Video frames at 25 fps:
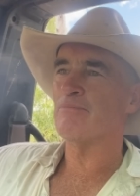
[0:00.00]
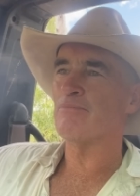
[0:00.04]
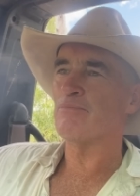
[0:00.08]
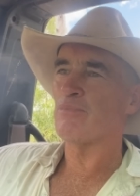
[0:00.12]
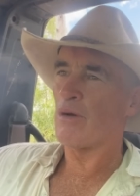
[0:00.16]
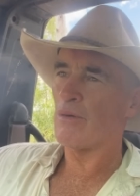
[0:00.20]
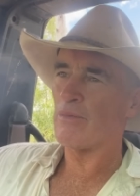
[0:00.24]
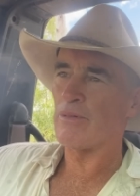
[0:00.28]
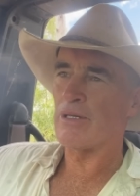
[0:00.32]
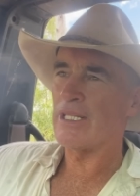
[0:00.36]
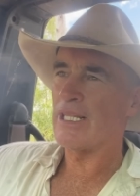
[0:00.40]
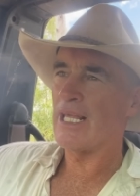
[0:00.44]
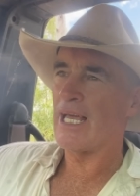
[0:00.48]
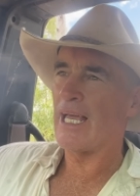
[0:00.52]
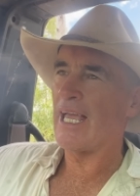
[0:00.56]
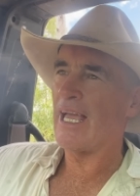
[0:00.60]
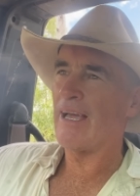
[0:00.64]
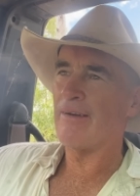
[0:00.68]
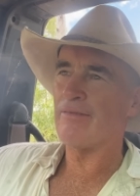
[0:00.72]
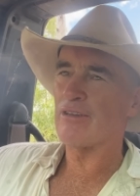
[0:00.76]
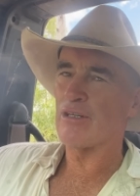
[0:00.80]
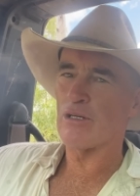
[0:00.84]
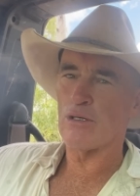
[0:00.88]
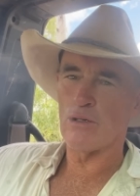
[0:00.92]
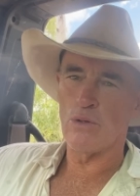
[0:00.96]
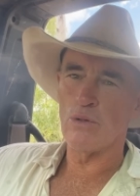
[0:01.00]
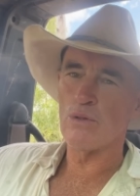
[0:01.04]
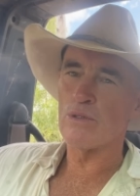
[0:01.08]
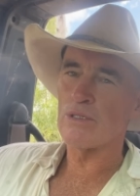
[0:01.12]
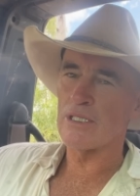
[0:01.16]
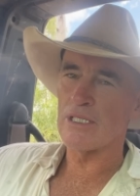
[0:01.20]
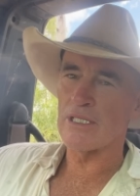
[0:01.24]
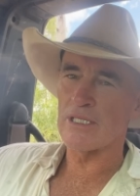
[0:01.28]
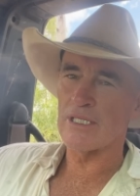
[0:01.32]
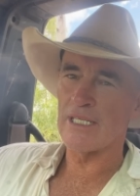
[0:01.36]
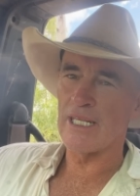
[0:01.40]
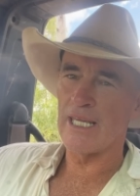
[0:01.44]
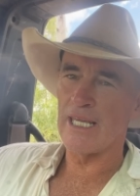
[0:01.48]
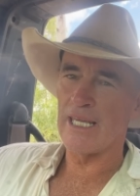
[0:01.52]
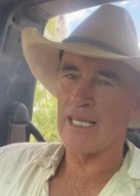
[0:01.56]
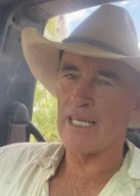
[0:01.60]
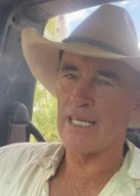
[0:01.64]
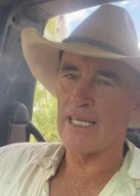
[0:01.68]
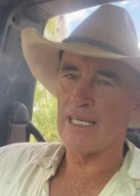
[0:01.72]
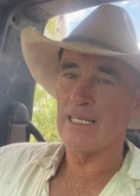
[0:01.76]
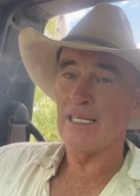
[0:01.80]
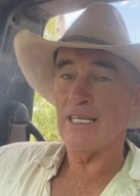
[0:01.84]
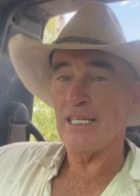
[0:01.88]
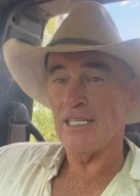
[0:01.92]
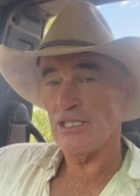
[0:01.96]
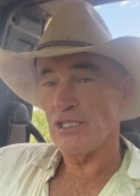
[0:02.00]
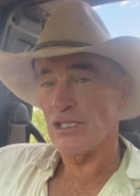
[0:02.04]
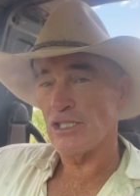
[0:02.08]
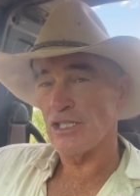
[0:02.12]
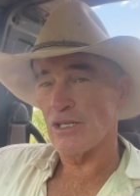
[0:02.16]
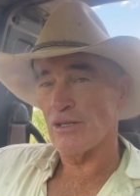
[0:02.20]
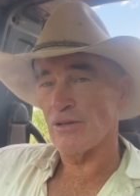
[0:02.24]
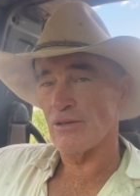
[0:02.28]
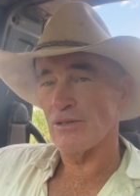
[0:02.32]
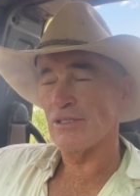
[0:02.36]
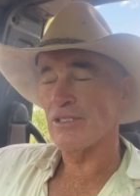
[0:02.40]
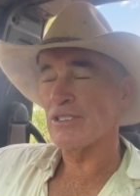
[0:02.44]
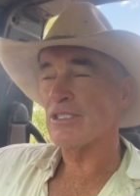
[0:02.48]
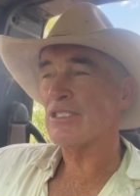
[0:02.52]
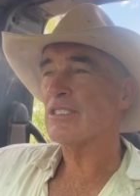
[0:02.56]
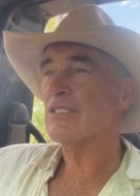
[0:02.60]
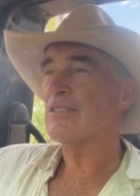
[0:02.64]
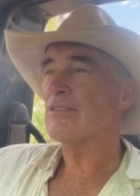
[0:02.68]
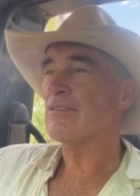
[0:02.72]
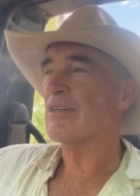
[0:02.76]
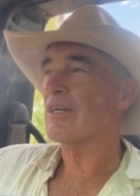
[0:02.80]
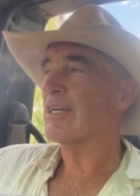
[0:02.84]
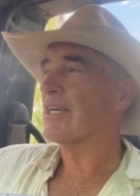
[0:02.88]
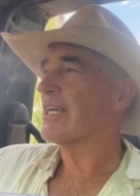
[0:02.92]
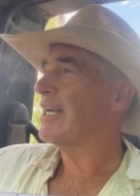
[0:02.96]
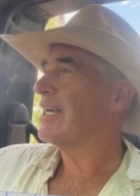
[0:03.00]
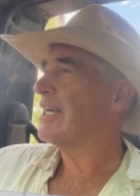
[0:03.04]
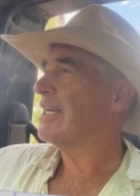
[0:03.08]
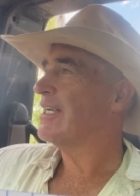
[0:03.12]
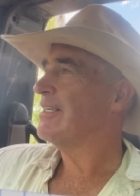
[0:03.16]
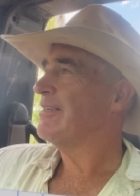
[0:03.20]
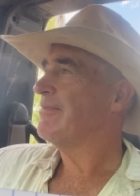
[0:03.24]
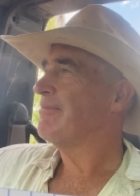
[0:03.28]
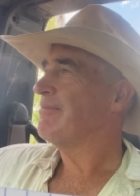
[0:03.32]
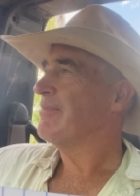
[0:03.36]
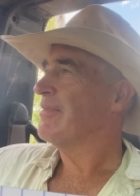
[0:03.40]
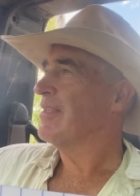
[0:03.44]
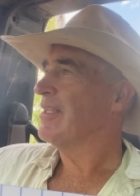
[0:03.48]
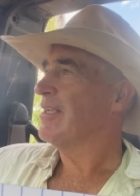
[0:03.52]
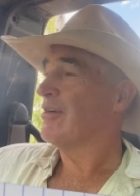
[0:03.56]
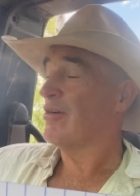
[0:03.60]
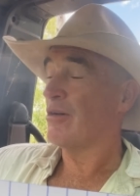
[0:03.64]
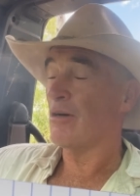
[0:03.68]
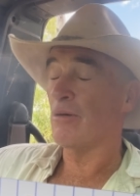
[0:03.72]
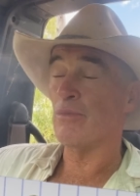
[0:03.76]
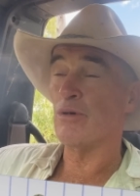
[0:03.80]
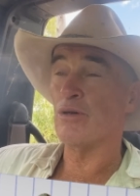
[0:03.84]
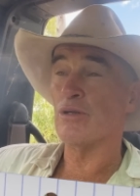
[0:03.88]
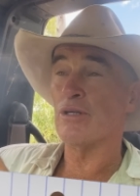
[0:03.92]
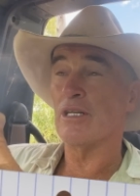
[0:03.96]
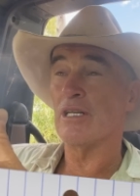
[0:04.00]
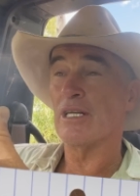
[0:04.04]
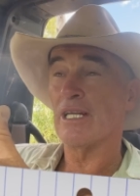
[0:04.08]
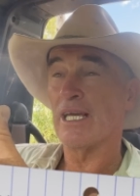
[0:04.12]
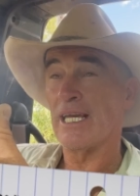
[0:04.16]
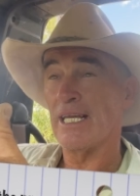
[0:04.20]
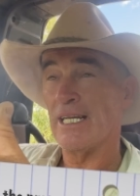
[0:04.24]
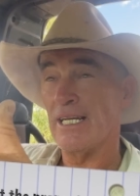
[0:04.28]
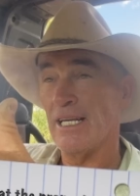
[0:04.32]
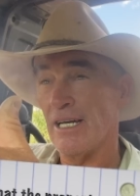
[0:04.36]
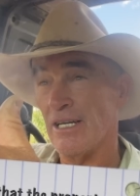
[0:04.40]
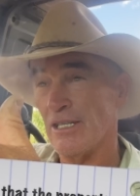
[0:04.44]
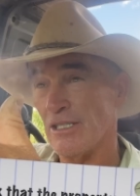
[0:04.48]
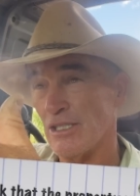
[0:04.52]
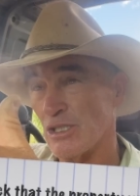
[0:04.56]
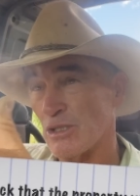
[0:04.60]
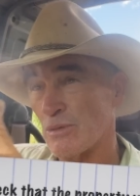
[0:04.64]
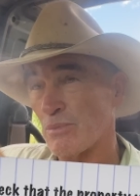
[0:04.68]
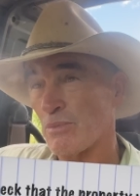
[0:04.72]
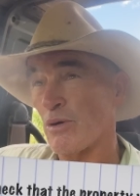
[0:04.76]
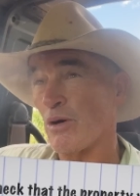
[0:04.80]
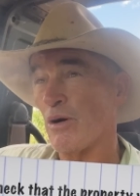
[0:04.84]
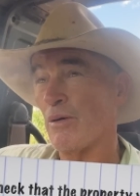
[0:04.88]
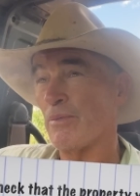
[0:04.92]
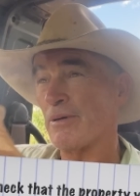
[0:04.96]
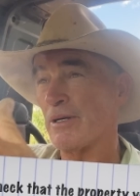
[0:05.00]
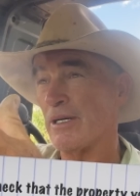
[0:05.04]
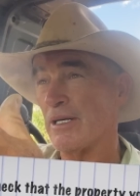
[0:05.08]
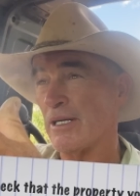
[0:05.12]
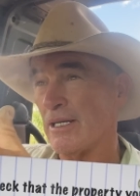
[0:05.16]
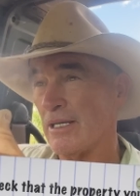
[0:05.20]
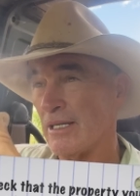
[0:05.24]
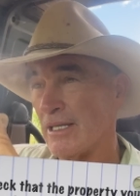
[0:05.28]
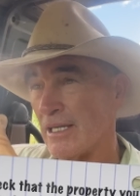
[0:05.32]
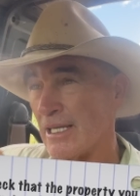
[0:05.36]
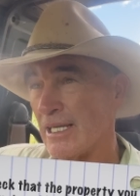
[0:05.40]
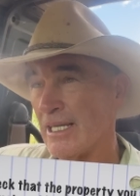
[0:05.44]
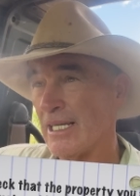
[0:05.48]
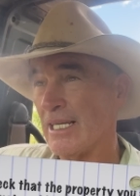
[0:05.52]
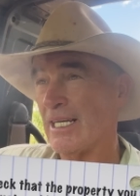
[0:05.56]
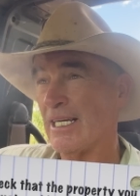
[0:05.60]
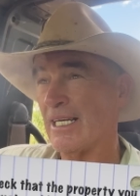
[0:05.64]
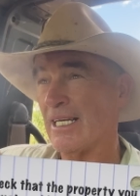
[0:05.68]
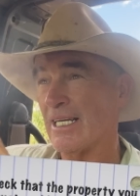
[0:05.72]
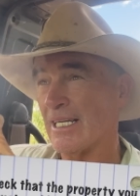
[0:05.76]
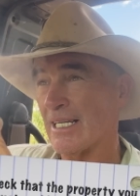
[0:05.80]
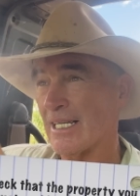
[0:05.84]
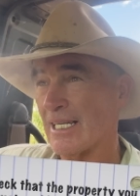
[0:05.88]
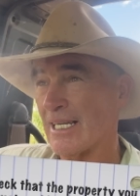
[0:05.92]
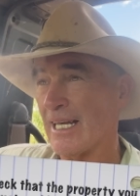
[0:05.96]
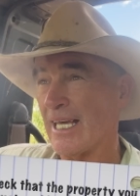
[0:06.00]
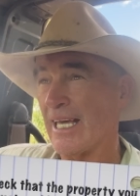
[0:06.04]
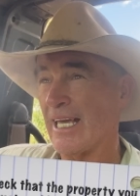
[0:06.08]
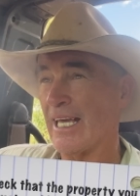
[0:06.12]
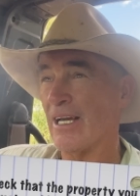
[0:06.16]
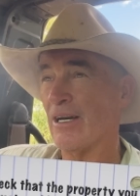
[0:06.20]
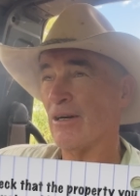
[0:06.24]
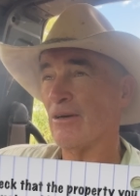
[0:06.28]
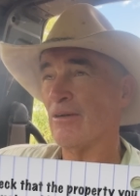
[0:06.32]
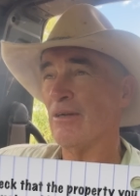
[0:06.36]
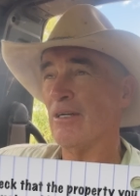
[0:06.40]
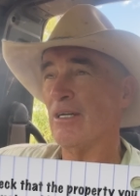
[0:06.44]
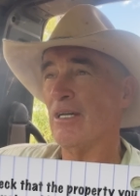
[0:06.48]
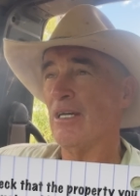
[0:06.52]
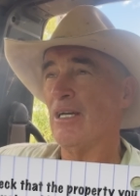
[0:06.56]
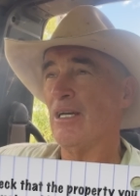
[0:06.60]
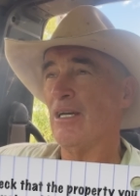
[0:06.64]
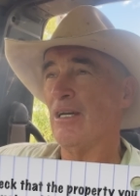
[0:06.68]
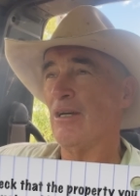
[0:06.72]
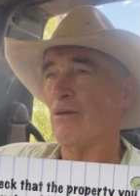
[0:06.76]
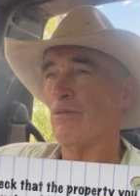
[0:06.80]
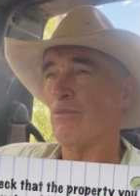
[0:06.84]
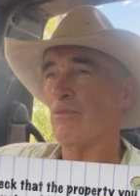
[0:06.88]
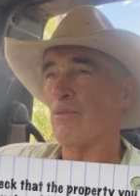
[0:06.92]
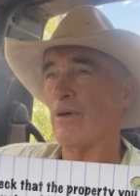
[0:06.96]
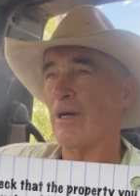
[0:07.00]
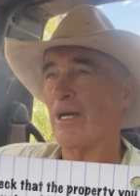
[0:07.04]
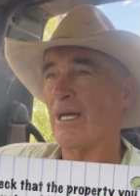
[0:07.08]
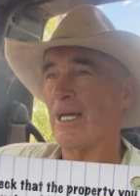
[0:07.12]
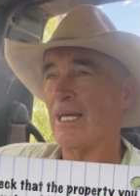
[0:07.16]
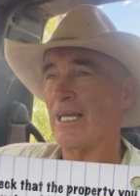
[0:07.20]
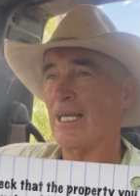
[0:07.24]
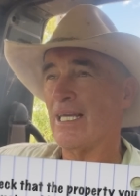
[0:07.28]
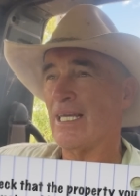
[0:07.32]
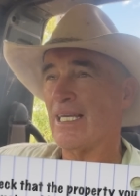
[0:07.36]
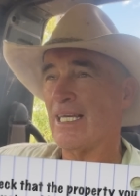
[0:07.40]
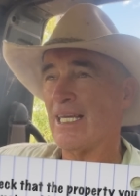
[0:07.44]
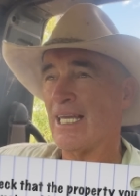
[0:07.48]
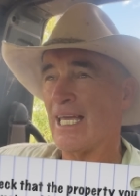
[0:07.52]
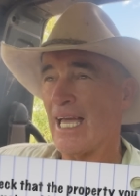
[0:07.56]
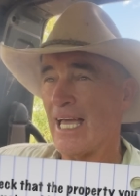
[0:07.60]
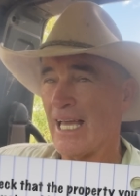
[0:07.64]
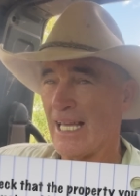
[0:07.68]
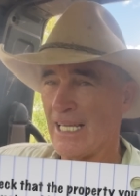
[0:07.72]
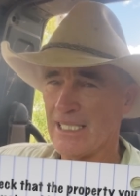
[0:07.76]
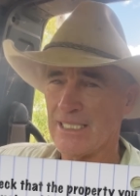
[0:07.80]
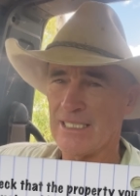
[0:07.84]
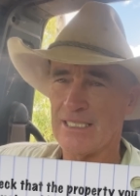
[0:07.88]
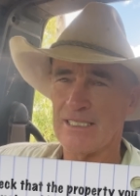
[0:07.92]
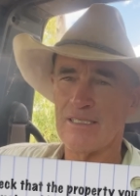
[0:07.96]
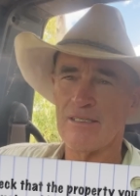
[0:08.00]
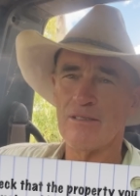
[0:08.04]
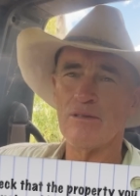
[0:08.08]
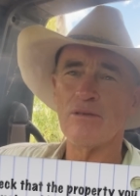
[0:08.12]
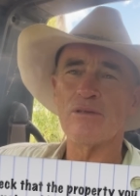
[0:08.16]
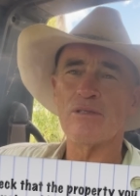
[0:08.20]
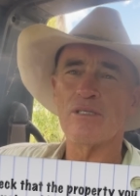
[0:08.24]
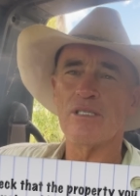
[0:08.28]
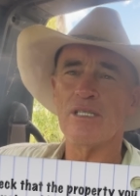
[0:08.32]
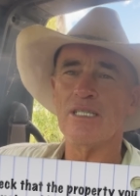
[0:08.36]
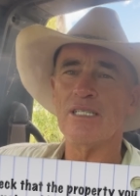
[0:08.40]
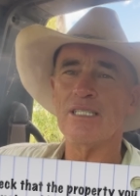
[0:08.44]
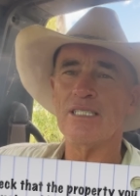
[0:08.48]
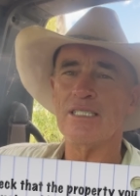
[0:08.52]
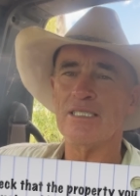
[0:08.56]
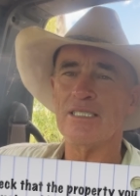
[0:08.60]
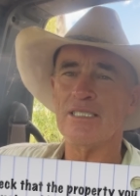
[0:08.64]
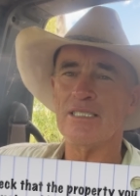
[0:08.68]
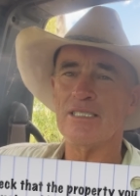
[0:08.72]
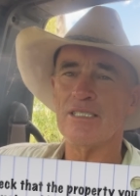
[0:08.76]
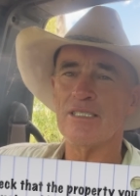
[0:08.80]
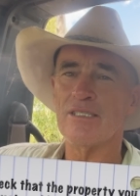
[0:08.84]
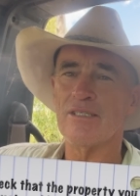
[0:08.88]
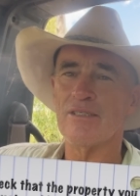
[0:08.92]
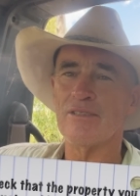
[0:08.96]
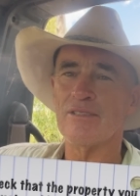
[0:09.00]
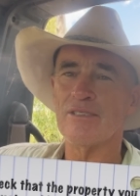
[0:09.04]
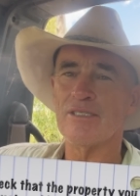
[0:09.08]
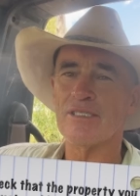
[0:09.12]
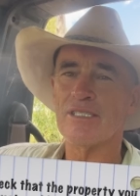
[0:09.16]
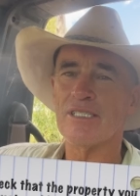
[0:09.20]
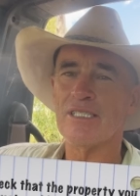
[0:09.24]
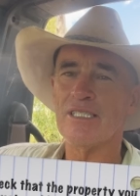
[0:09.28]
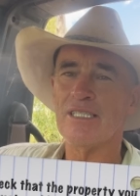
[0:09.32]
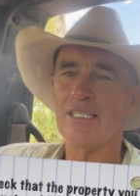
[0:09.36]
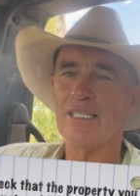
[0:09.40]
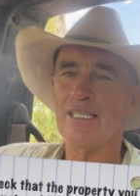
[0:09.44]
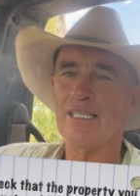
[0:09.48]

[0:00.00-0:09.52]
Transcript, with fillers: probably they haven't looked at their insurance, okay? I'm on a landowner's property here now where he has looked at his insurance.